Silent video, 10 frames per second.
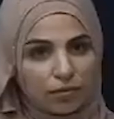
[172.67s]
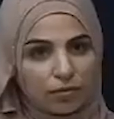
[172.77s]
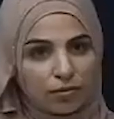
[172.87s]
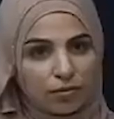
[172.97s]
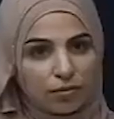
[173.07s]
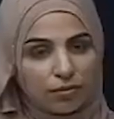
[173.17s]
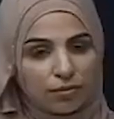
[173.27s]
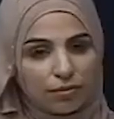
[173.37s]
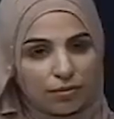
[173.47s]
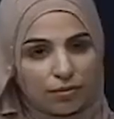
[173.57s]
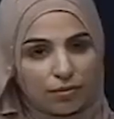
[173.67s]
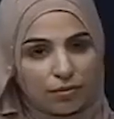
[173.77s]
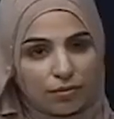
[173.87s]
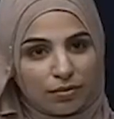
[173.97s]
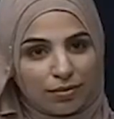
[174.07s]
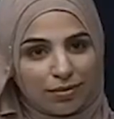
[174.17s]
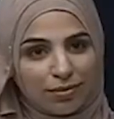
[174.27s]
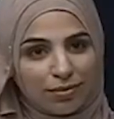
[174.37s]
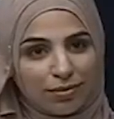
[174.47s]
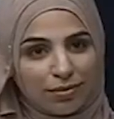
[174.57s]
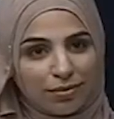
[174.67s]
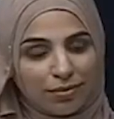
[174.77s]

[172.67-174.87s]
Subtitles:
(silent)